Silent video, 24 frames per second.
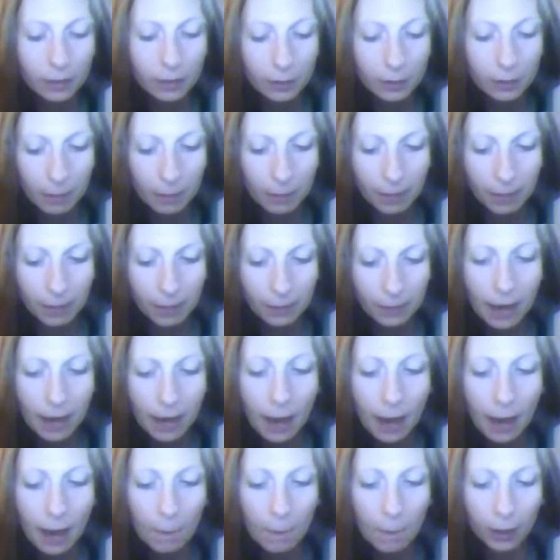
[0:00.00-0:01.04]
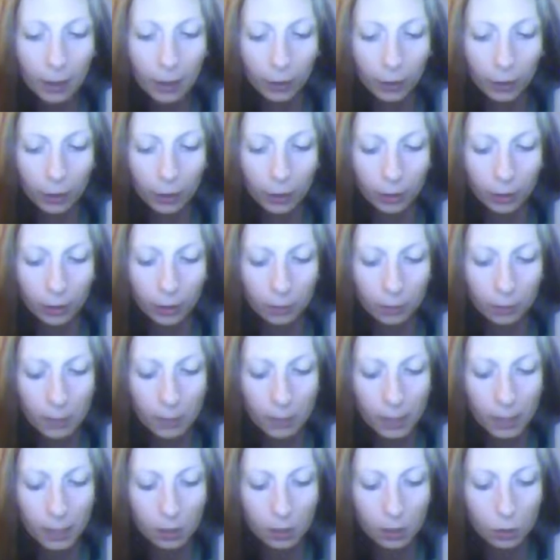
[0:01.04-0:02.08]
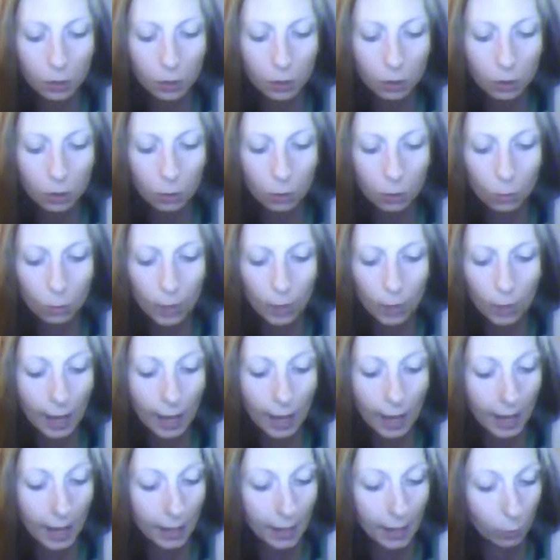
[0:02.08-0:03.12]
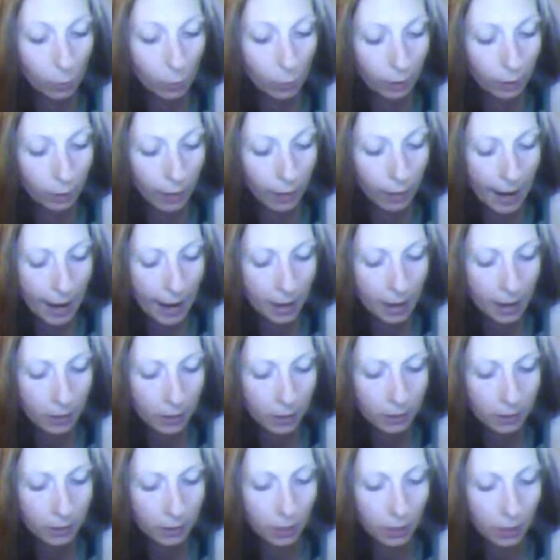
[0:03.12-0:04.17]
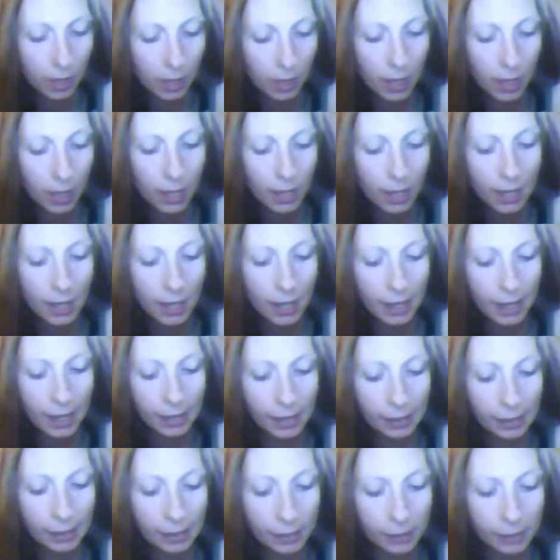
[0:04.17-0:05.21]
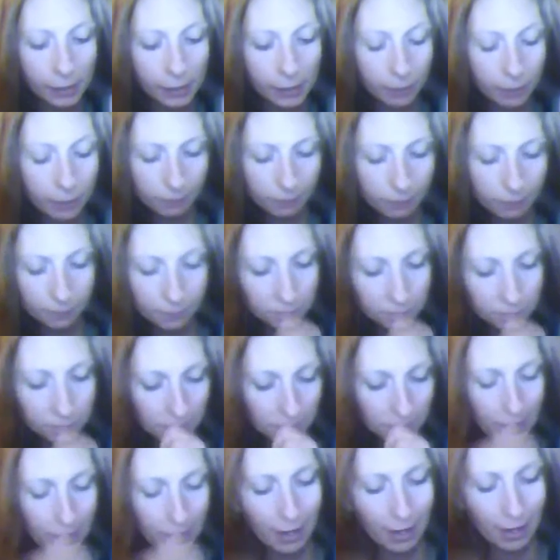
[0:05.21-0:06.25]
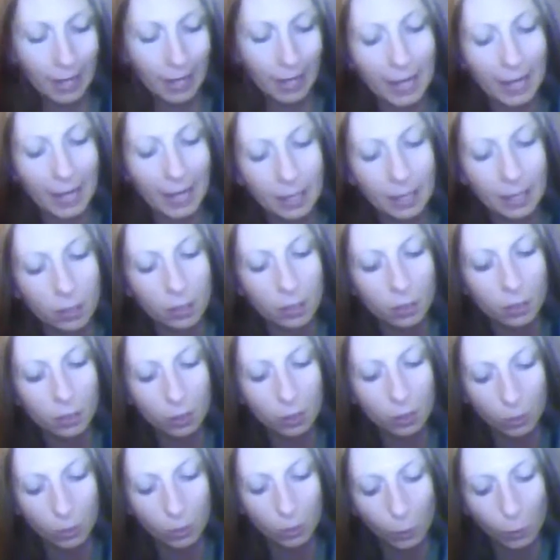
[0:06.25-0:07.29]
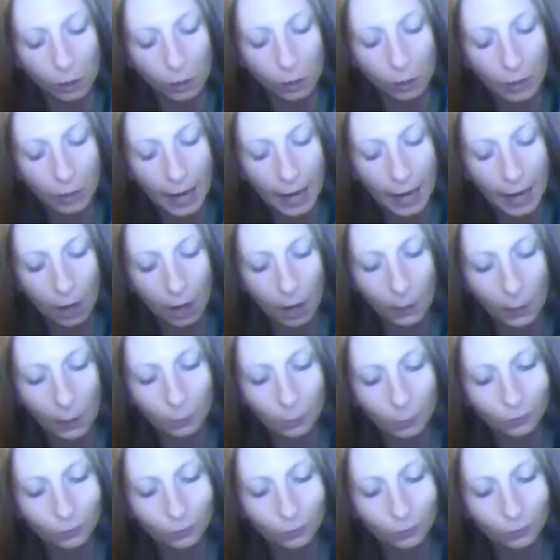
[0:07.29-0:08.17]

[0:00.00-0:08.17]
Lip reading: make this happen are going to be to relax and and to allow